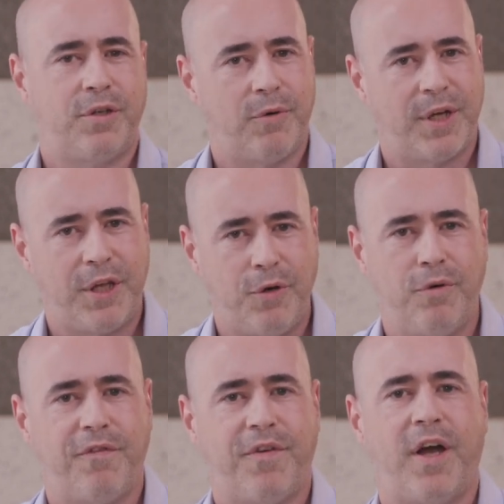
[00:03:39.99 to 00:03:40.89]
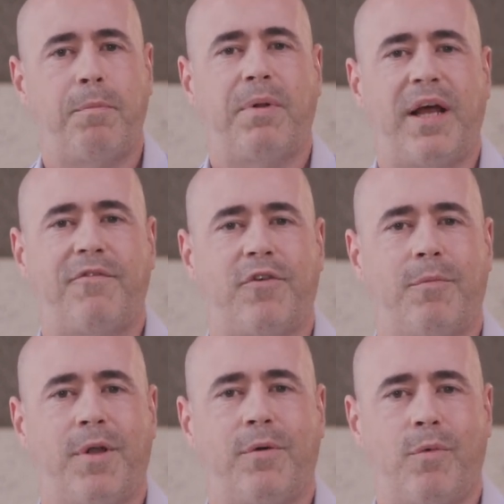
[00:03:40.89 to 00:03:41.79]
to a unified
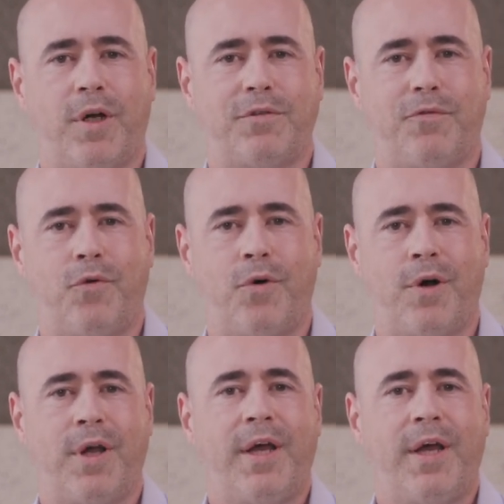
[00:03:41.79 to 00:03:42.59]
platform on the Watch four